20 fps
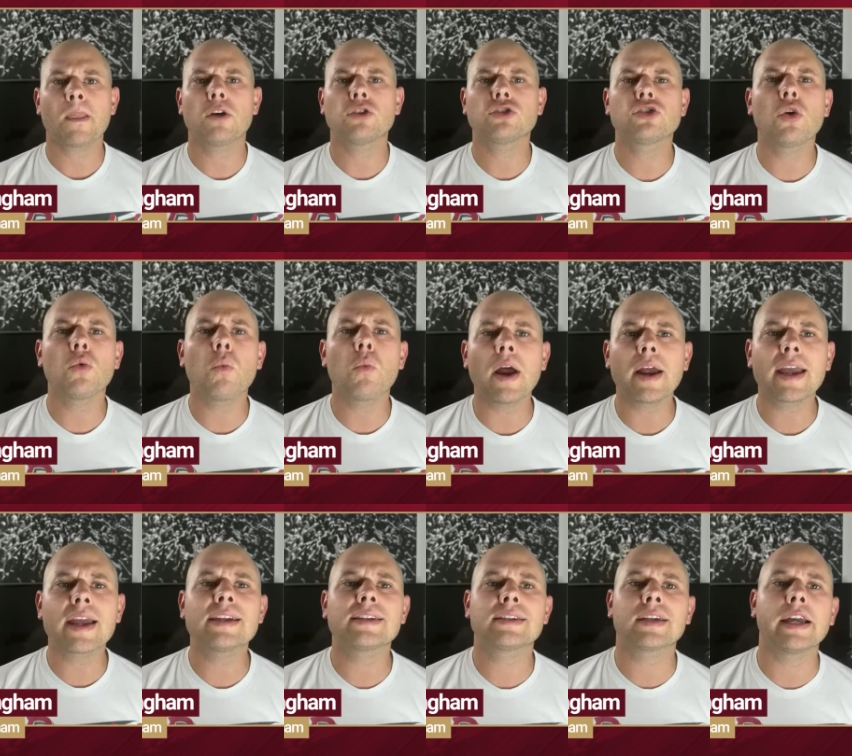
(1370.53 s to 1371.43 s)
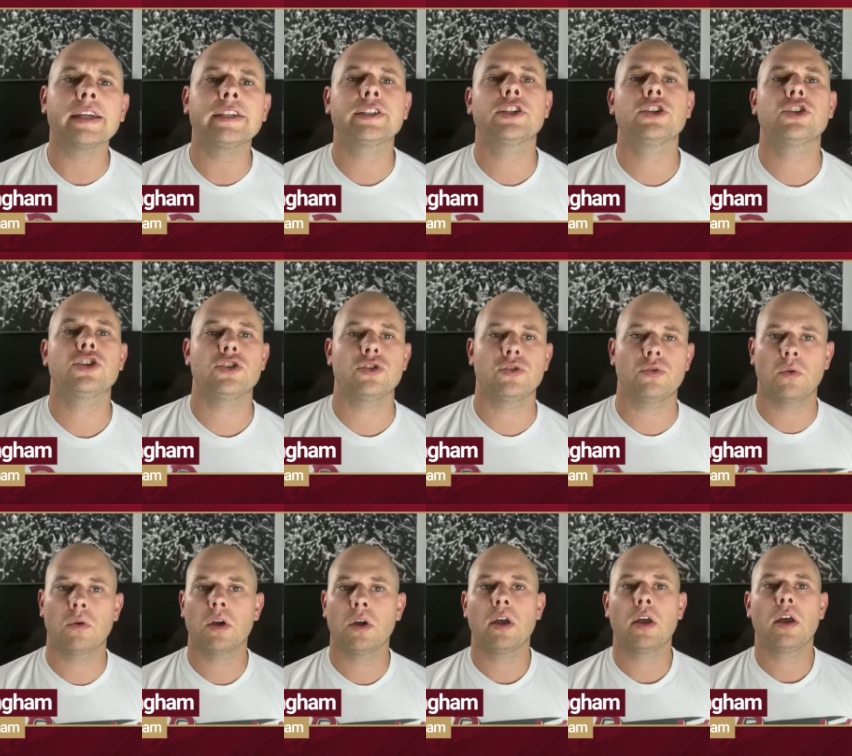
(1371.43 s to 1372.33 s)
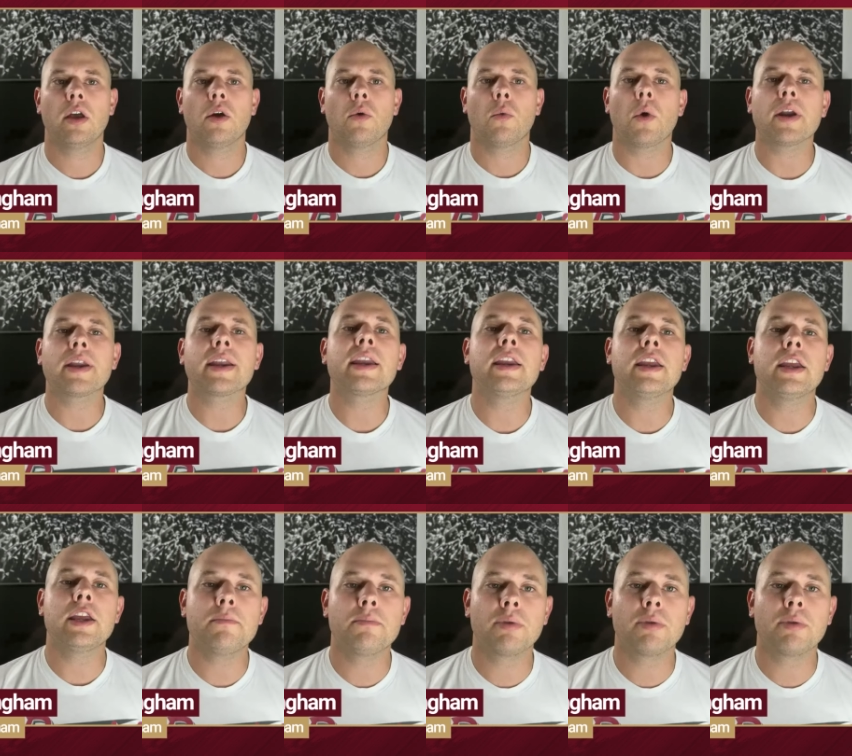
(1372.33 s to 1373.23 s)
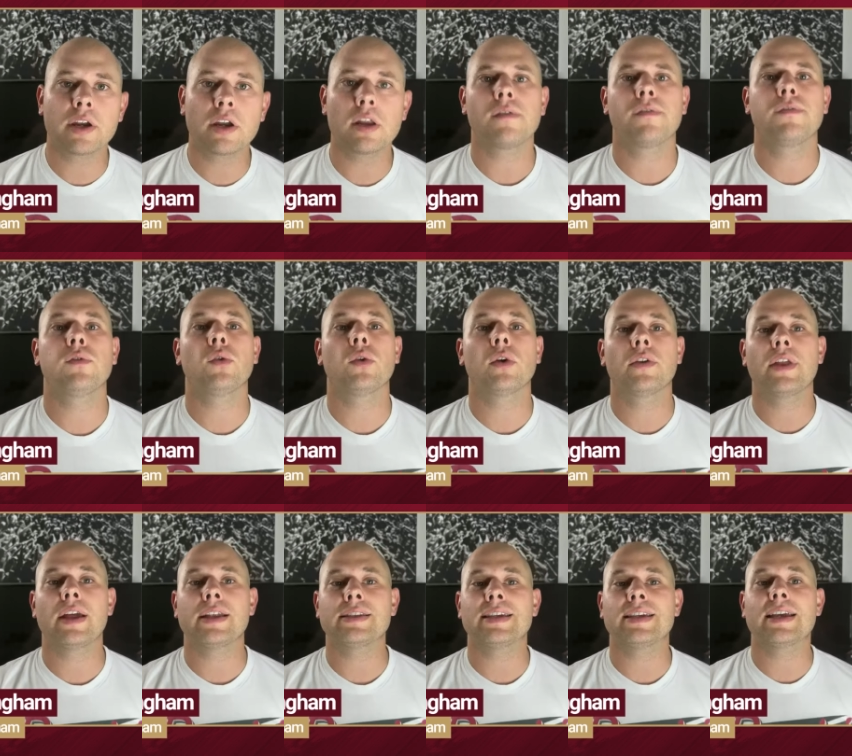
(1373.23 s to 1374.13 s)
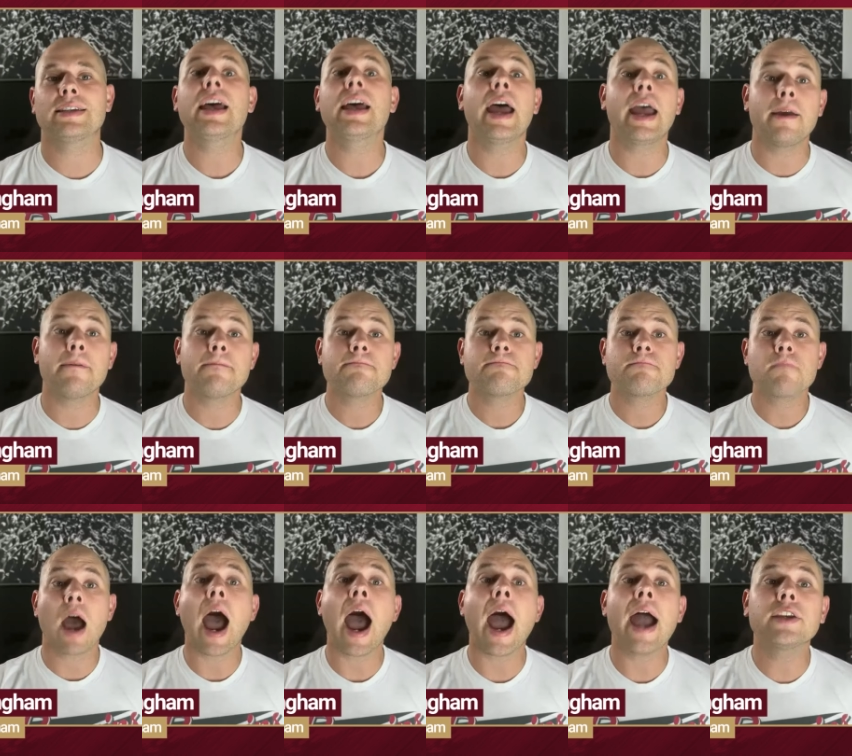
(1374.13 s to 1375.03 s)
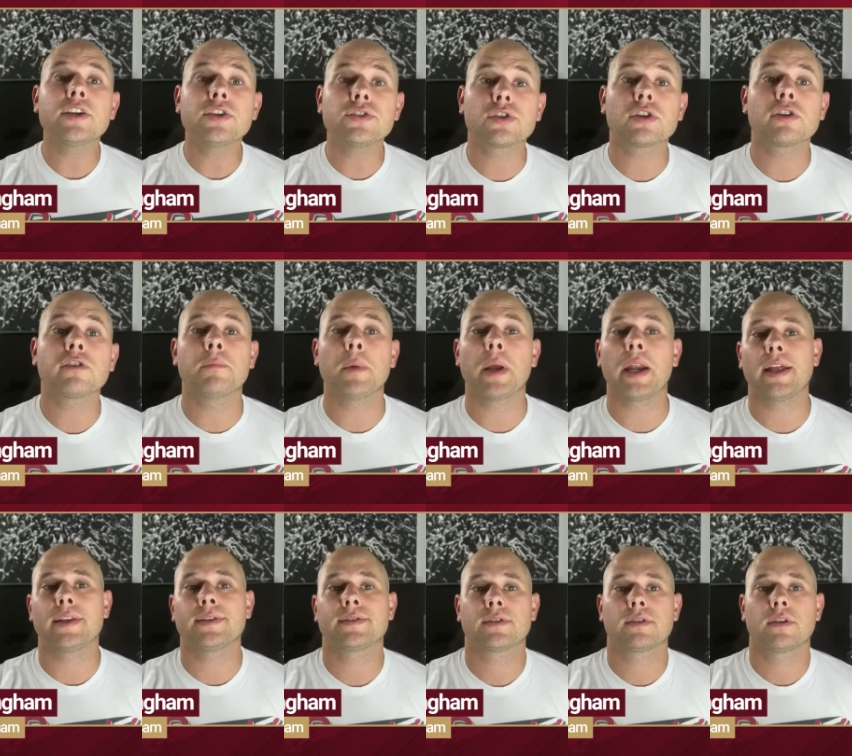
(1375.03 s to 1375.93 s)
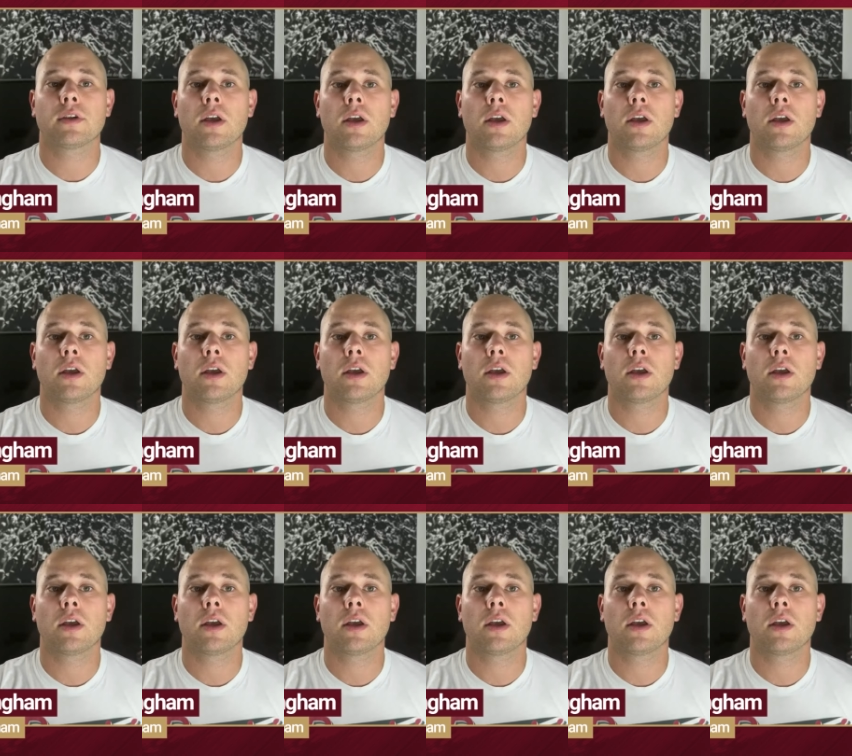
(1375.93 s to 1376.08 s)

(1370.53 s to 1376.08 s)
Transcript: So what can Tyson do? What can he bring to the floor that says, hey, I deserve minutes?